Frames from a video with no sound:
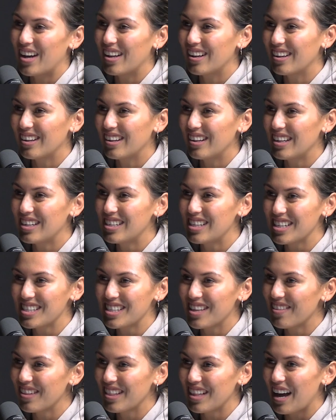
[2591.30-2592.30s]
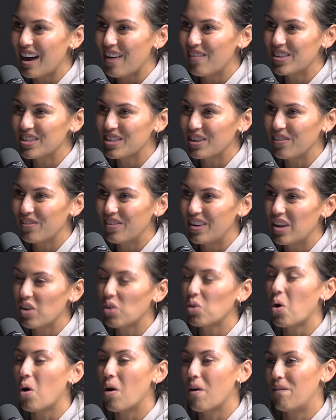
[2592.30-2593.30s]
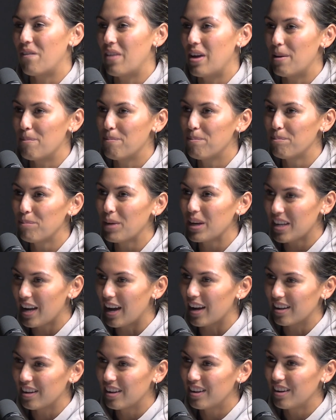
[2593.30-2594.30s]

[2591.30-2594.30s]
But is that something that happens often? Or can relate, but yeah, can